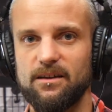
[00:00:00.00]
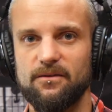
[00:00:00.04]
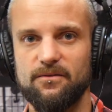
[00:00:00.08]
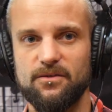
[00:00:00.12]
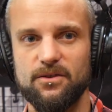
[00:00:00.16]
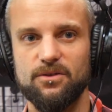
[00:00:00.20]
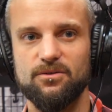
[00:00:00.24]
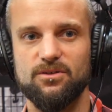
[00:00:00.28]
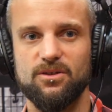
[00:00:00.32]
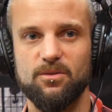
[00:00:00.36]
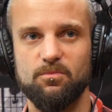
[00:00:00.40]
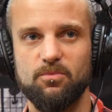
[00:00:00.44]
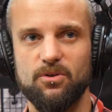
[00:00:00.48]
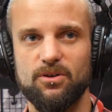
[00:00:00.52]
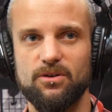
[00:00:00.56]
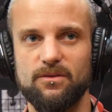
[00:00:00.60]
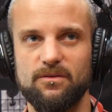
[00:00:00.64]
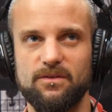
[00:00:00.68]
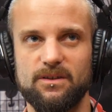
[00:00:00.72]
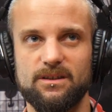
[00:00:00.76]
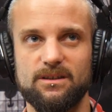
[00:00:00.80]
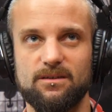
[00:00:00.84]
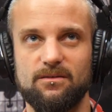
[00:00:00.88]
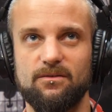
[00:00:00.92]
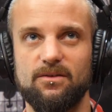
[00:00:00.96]

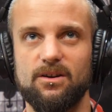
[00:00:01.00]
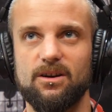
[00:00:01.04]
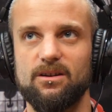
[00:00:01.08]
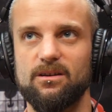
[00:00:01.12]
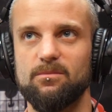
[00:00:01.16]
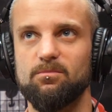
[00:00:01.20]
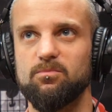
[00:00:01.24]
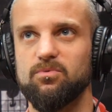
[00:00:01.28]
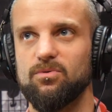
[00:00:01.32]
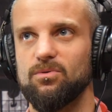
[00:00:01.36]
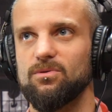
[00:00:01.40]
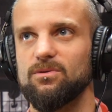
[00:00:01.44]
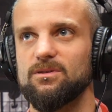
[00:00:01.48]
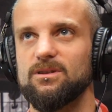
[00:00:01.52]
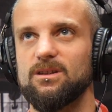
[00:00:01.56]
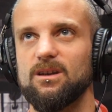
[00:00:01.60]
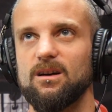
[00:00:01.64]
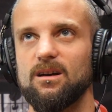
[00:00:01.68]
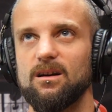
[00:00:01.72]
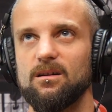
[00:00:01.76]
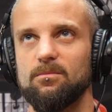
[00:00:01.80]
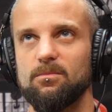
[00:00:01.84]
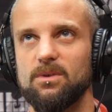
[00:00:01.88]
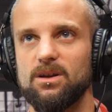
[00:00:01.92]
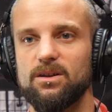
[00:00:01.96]
future-proof is a very broad
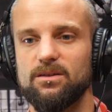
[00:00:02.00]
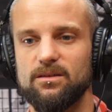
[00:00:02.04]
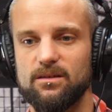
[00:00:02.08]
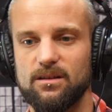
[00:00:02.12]
term.